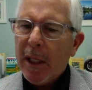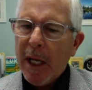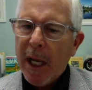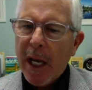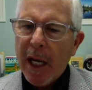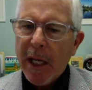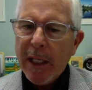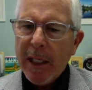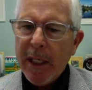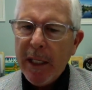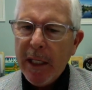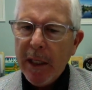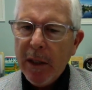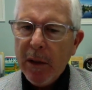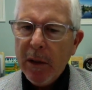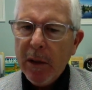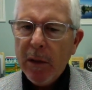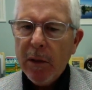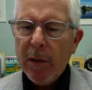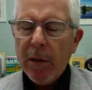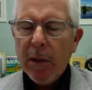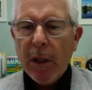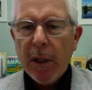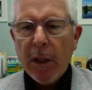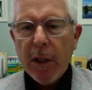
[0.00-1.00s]
not
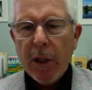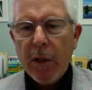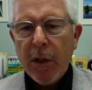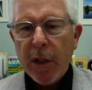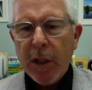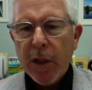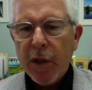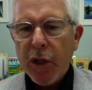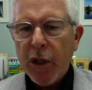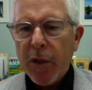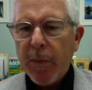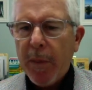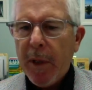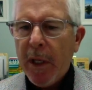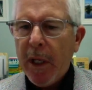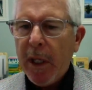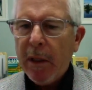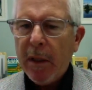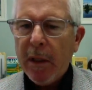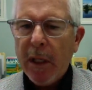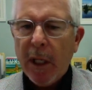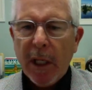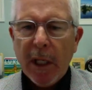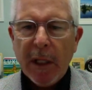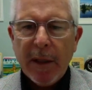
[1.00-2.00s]
here. You can
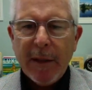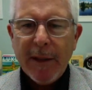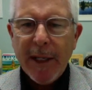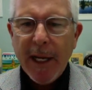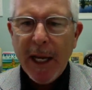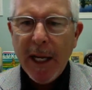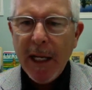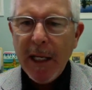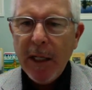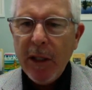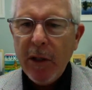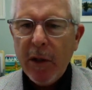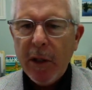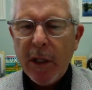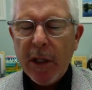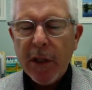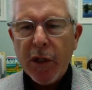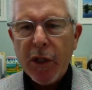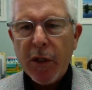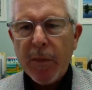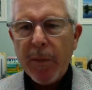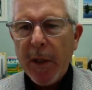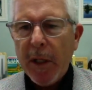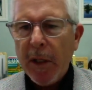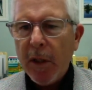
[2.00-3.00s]
spend a day, you
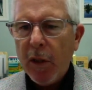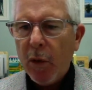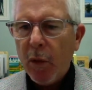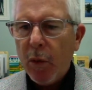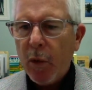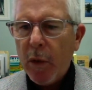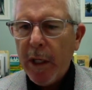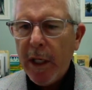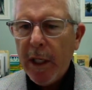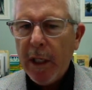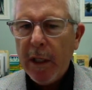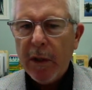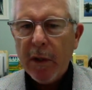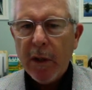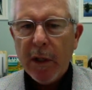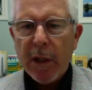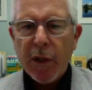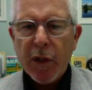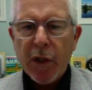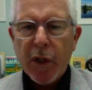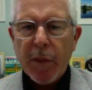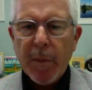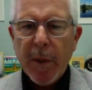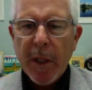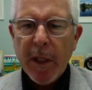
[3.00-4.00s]
can spend a week,
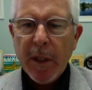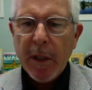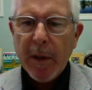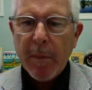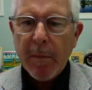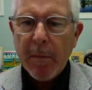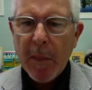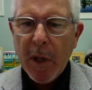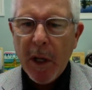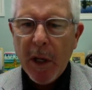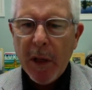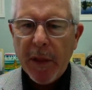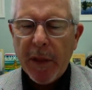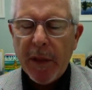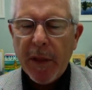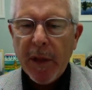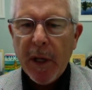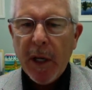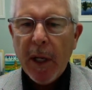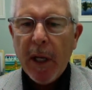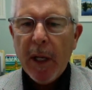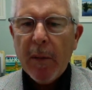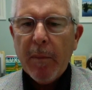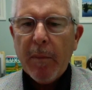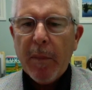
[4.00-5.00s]
you can spend a
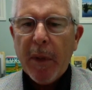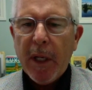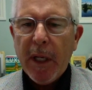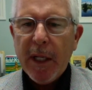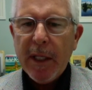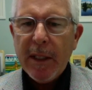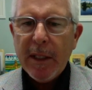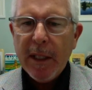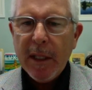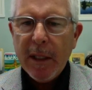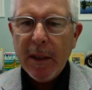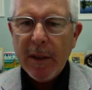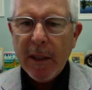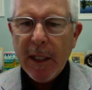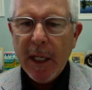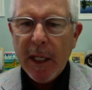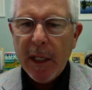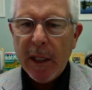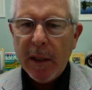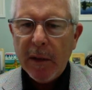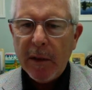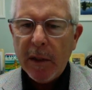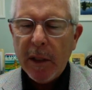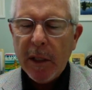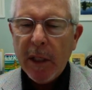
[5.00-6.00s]
month. But it's
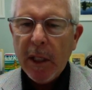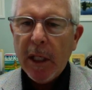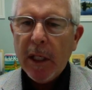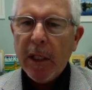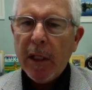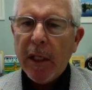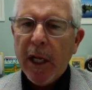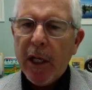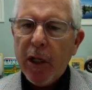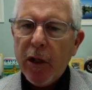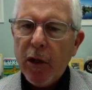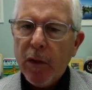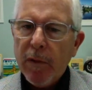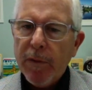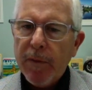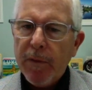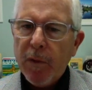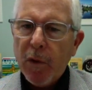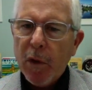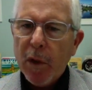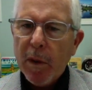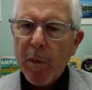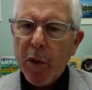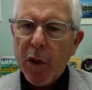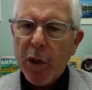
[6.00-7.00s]
intent. Now, your
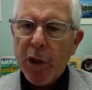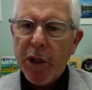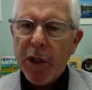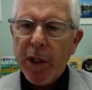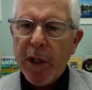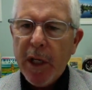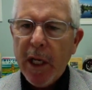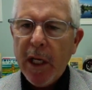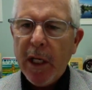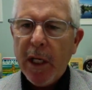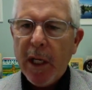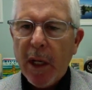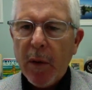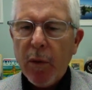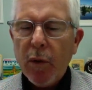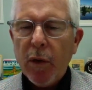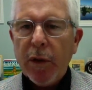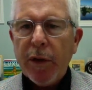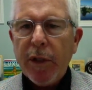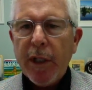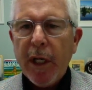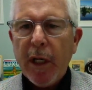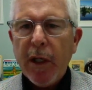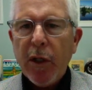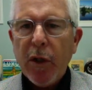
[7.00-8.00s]
former state, I
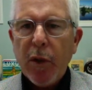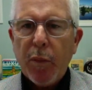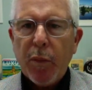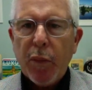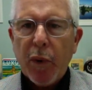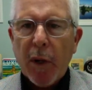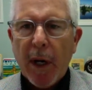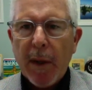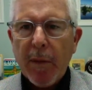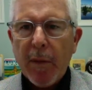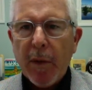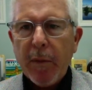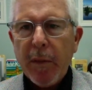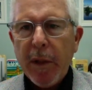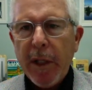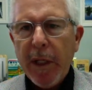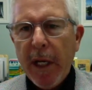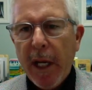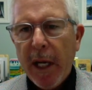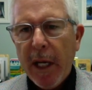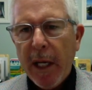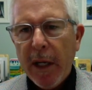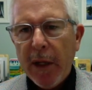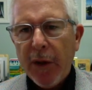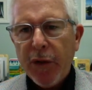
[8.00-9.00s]
will tell you,
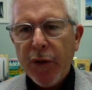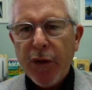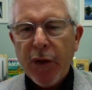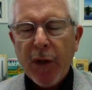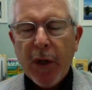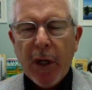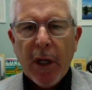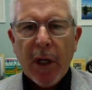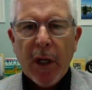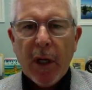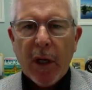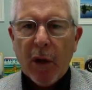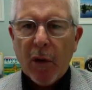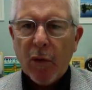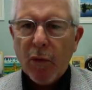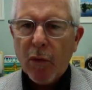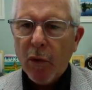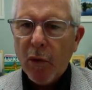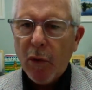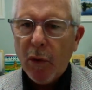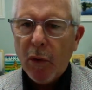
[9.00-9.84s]
probably has a